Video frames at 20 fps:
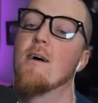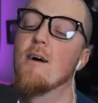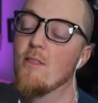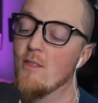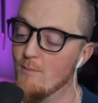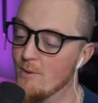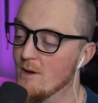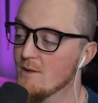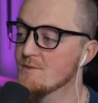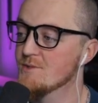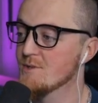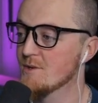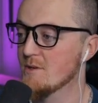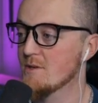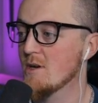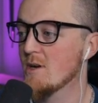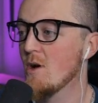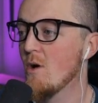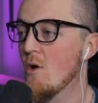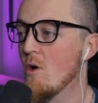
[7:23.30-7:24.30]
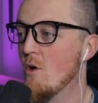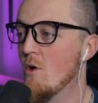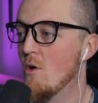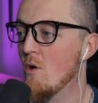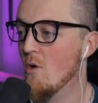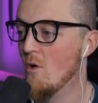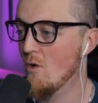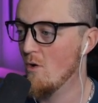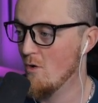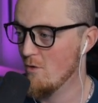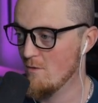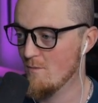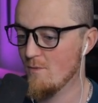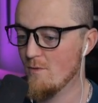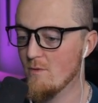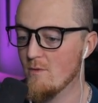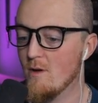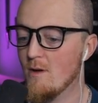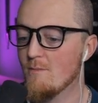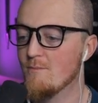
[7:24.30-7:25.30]
The buttons look
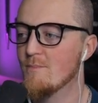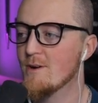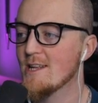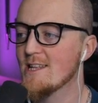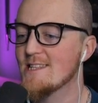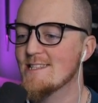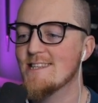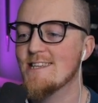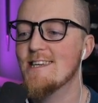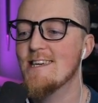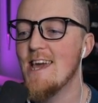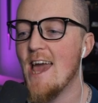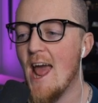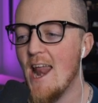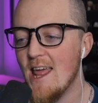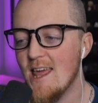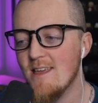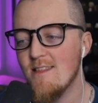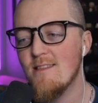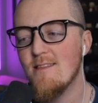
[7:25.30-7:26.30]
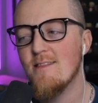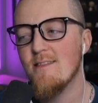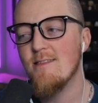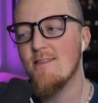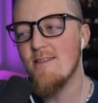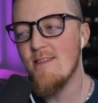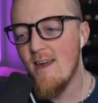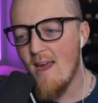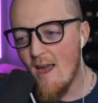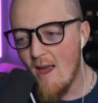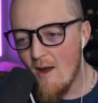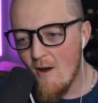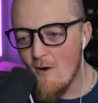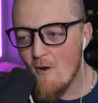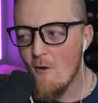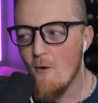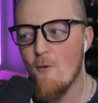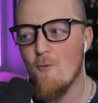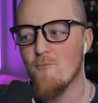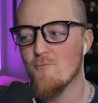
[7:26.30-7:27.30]
horrible, but it's getting
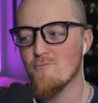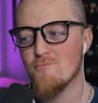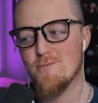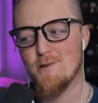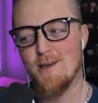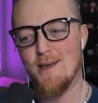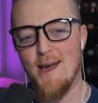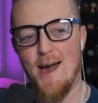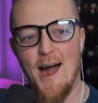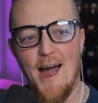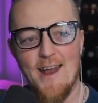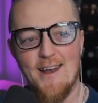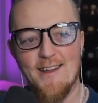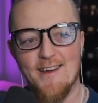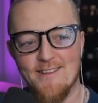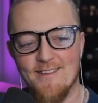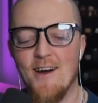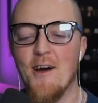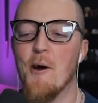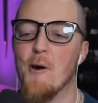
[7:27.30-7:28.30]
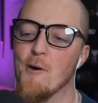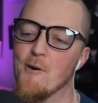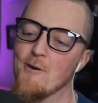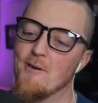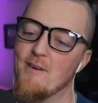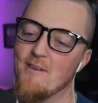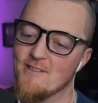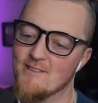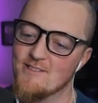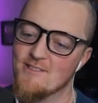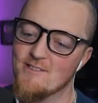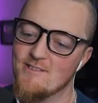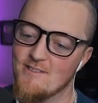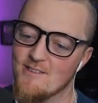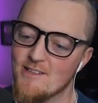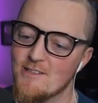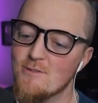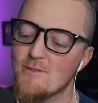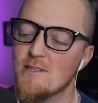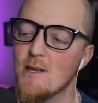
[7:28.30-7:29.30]
there. Kinda.
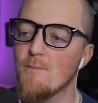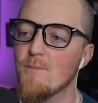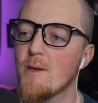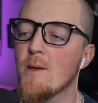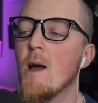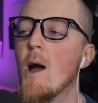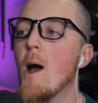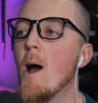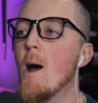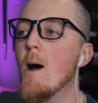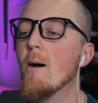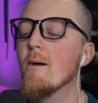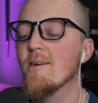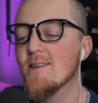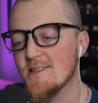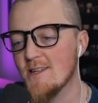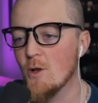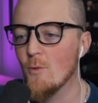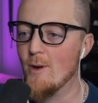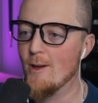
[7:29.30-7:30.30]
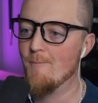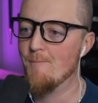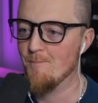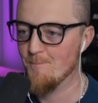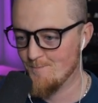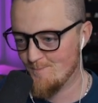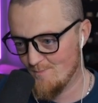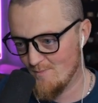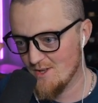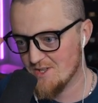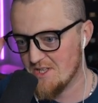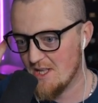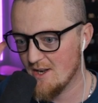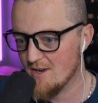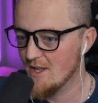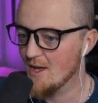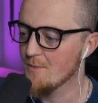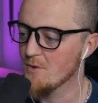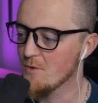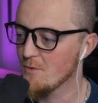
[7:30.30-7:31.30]
Let's do something. Let's get a win. Let's get a
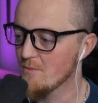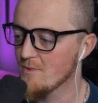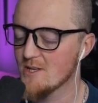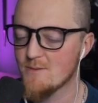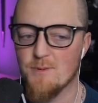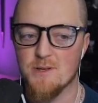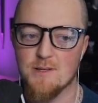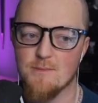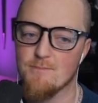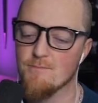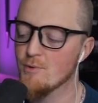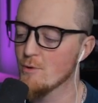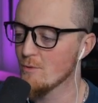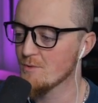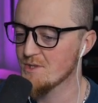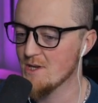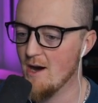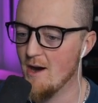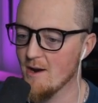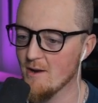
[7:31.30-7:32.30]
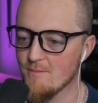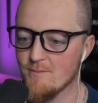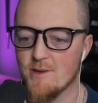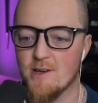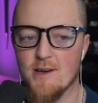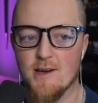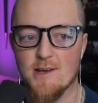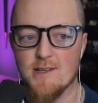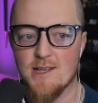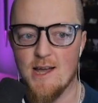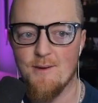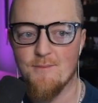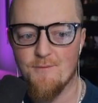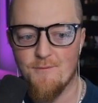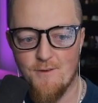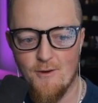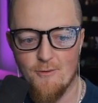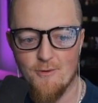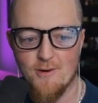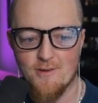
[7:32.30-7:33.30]
W. Let's put some boots on him because I'm
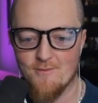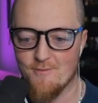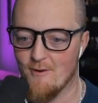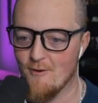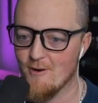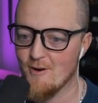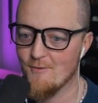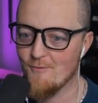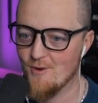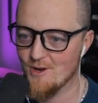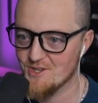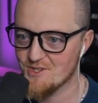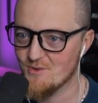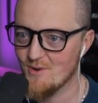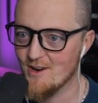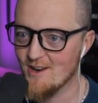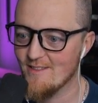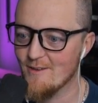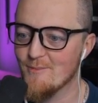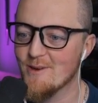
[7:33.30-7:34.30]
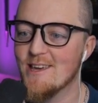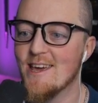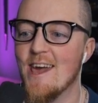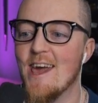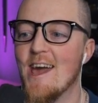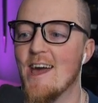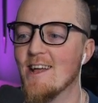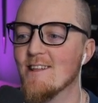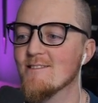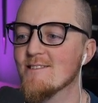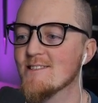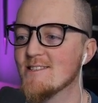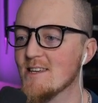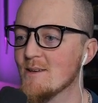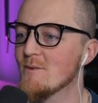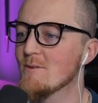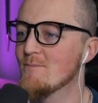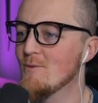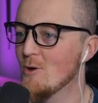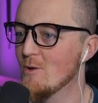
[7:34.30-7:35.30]
feeling very frustrated that we can't
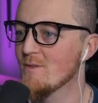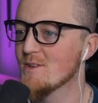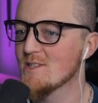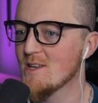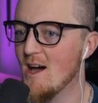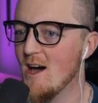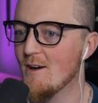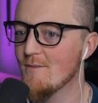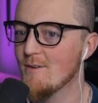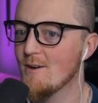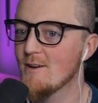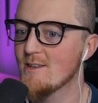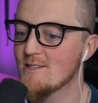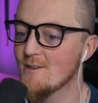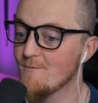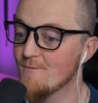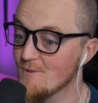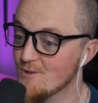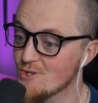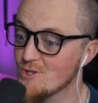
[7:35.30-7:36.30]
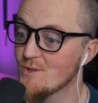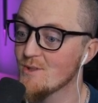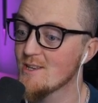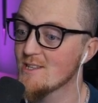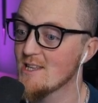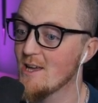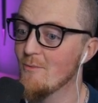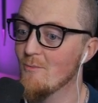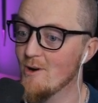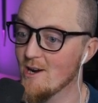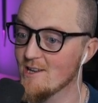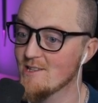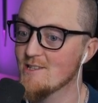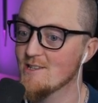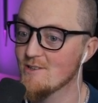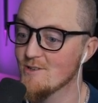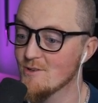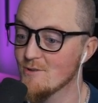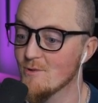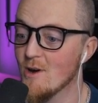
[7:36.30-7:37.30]
seem to pull this off as efficiently as I wanted
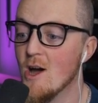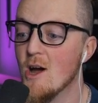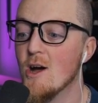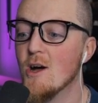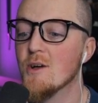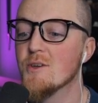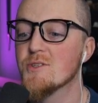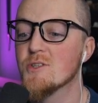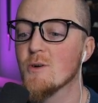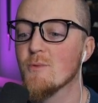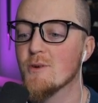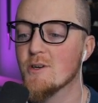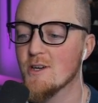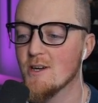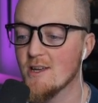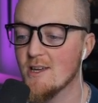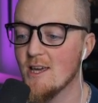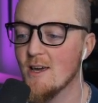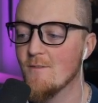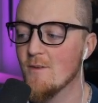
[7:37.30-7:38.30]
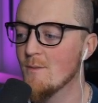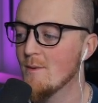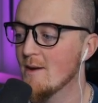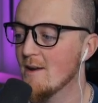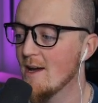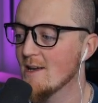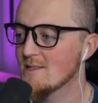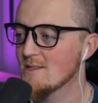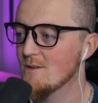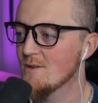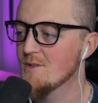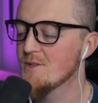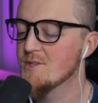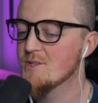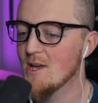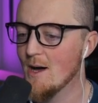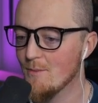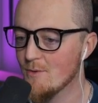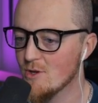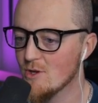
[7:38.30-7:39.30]
to do. So we're gonna give him a nice little
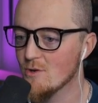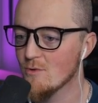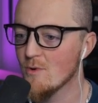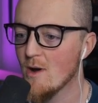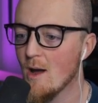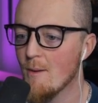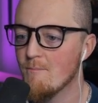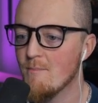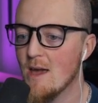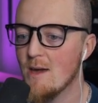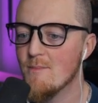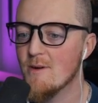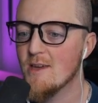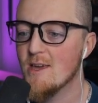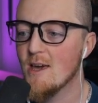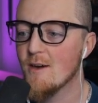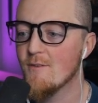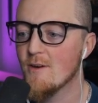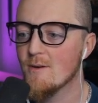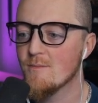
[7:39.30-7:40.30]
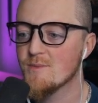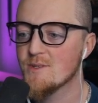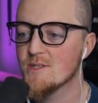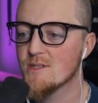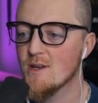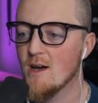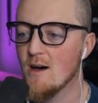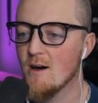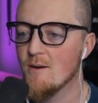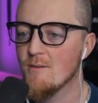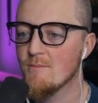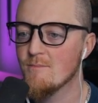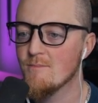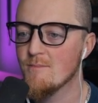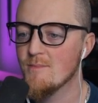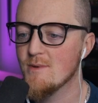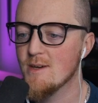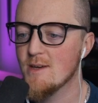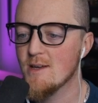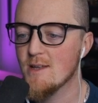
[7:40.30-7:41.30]
W. Maybe give him
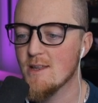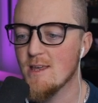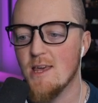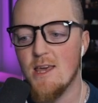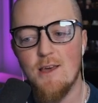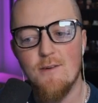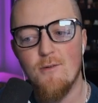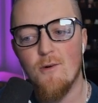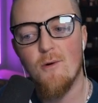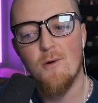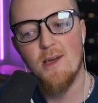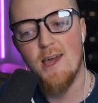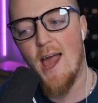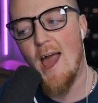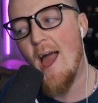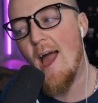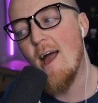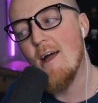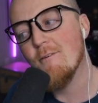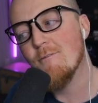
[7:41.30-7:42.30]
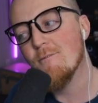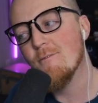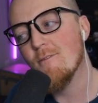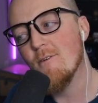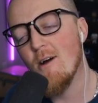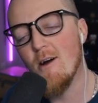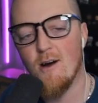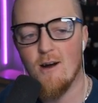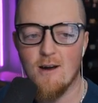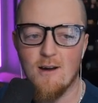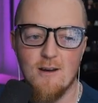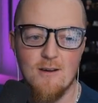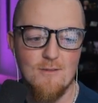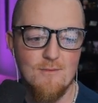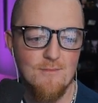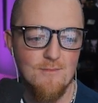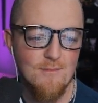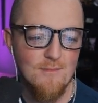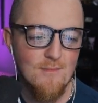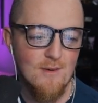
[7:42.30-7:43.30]
some medieval calf
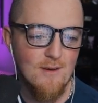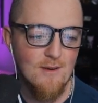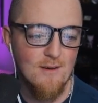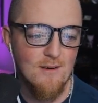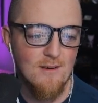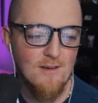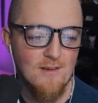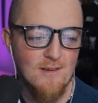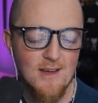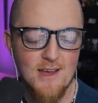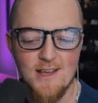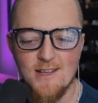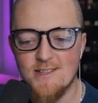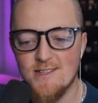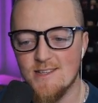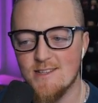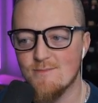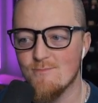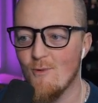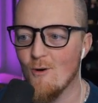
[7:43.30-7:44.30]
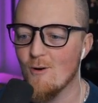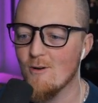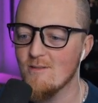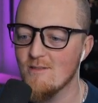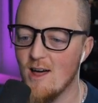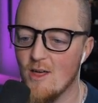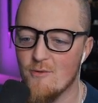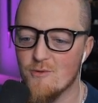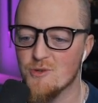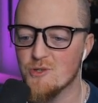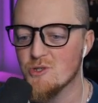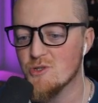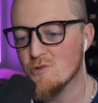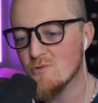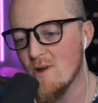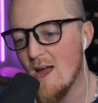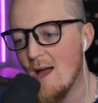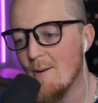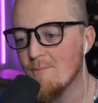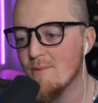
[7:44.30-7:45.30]
armor. His is more leather
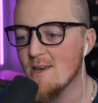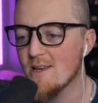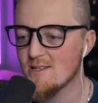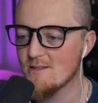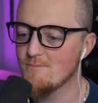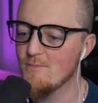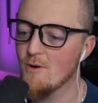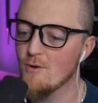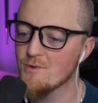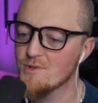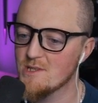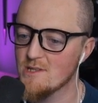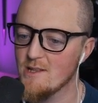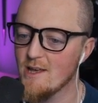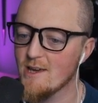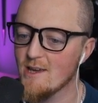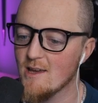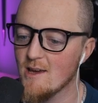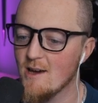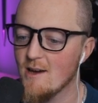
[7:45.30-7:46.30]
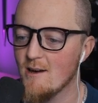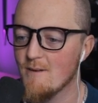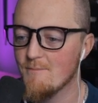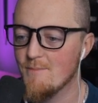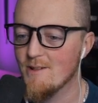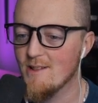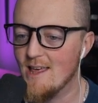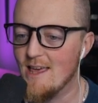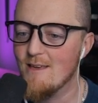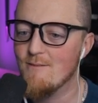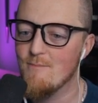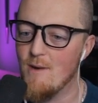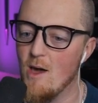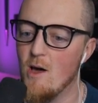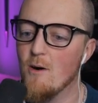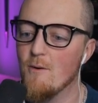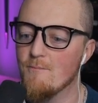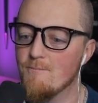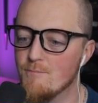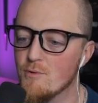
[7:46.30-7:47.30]
strappy as opposed to like plate
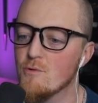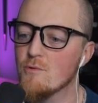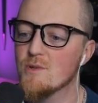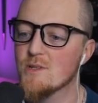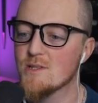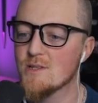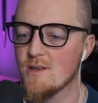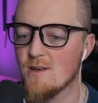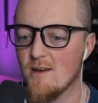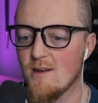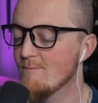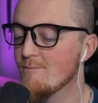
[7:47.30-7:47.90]
mail boots.